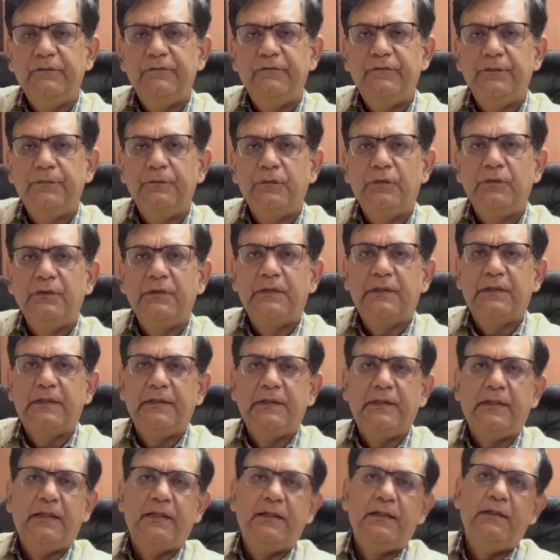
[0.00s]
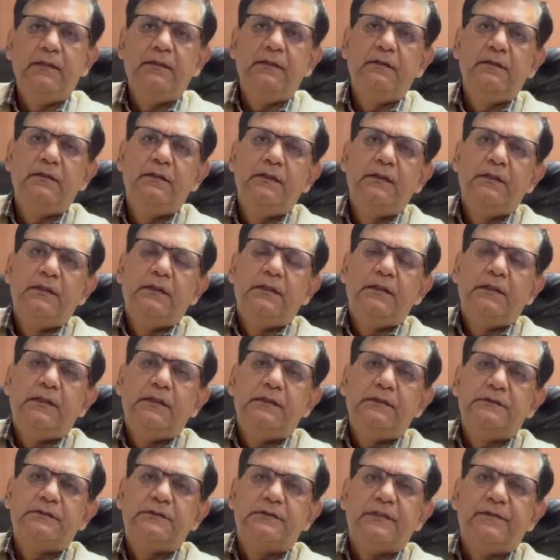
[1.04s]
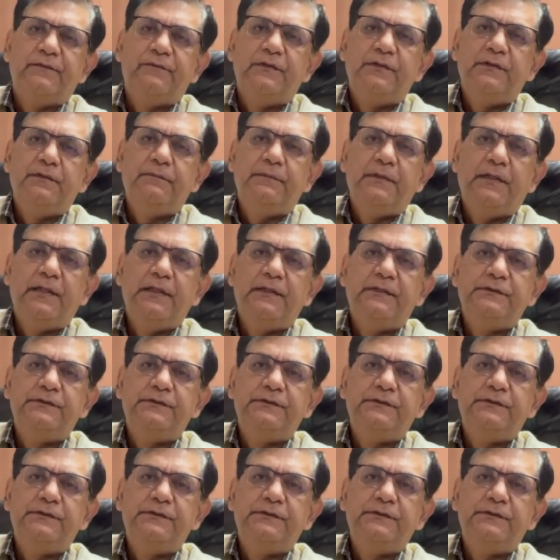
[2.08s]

Femoral canal, it's covered by